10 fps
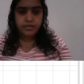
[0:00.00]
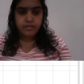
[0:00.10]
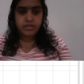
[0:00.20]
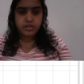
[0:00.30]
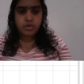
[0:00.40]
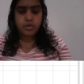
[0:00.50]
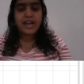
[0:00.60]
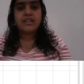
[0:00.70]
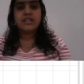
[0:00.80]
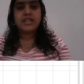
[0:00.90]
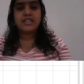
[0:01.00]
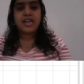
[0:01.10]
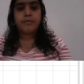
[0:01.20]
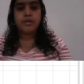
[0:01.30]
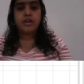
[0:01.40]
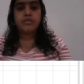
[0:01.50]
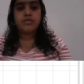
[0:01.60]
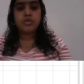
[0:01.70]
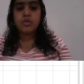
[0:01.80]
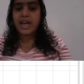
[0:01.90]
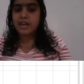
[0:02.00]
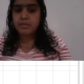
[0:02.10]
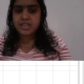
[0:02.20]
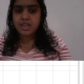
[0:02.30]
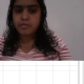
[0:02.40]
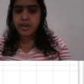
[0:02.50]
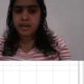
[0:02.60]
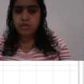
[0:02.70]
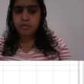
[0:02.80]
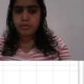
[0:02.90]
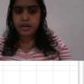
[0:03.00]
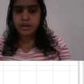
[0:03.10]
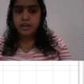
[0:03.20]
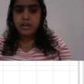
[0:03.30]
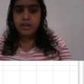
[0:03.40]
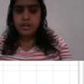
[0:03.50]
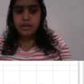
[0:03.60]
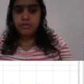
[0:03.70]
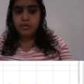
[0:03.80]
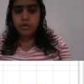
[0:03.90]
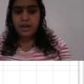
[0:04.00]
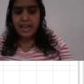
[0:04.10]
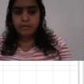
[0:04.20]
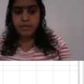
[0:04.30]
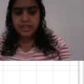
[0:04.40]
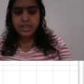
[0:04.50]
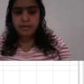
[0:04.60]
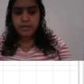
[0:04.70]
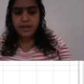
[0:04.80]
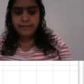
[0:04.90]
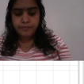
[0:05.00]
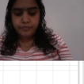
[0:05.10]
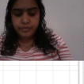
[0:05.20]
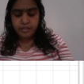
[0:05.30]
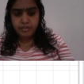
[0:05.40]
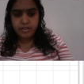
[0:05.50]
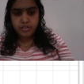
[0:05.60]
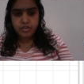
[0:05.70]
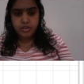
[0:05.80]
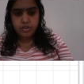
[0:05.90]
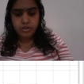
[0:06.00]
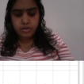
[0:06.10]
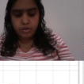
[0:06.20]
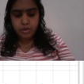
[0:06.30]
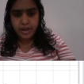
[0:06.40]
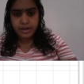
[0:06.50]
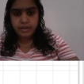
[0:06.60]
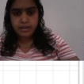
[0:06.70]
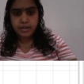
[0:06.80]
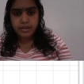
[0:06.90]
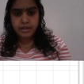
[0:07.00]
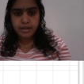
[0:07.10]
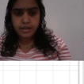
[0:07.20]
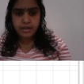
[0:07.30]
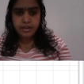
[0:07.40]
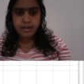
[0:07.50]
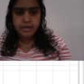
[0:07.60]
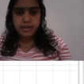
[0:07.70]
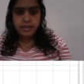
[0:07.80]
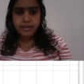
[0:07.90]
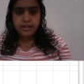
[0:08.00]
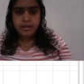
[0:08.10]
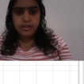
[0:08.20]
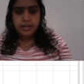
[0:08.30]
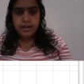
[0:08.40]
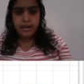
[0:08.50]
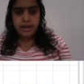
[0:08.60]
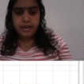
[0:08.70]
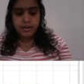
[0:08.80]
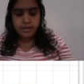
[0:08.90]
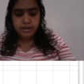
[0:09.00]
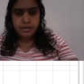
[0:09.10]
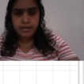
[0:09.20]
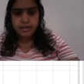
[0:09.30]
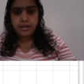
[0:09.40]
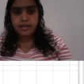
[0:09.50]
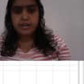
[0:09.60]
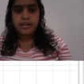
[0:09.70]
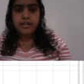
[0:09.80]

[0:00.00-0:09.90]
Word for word: just look at this example of 2 lakh basic pay and 2.4 lakh basic pay. Just look at here and here